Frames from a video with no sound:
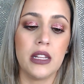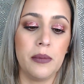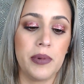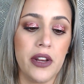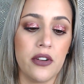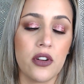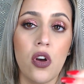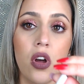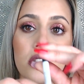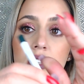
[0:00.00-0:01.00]
lip liner
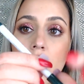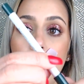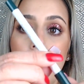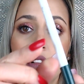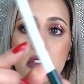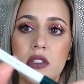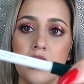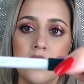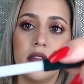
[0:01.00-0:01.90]
called Alt,